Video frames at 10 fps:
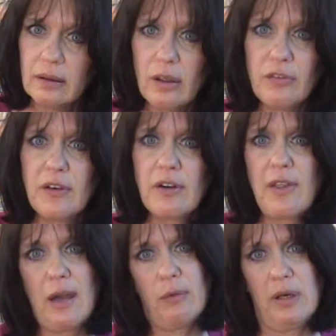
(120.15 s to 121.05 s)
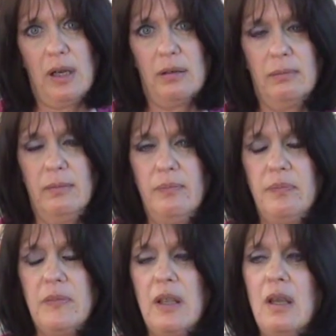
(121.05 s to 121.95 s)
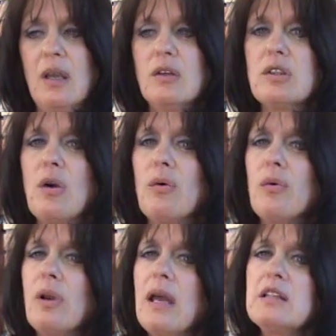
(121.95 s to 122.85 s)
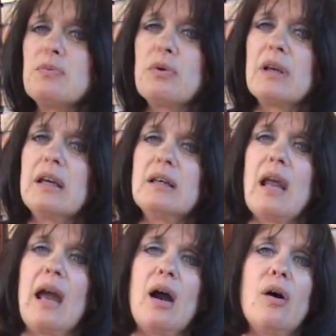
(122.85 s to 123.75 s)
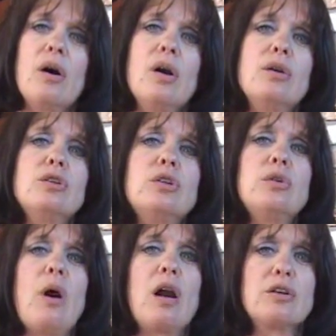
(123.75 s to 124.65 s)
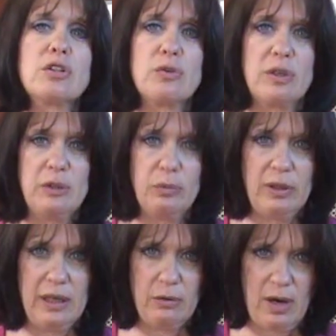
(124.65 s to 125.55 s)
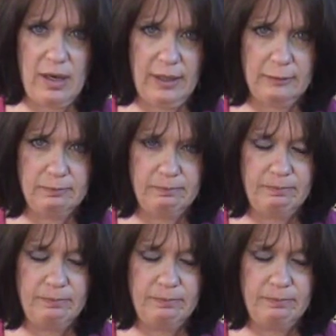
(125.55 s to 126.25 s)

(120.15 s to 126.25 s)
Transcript: Go figure that one out. So let's bring it now to our screenplay writing.